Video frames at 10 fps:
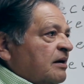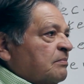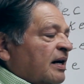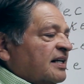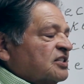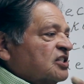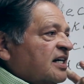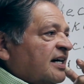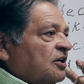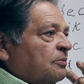but
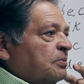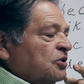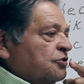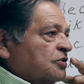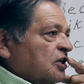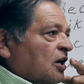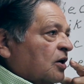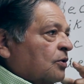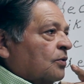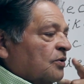instead you put your
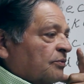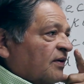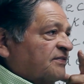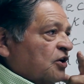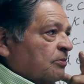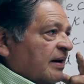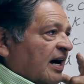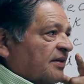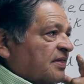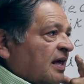tongue on the roof of your
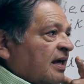mouth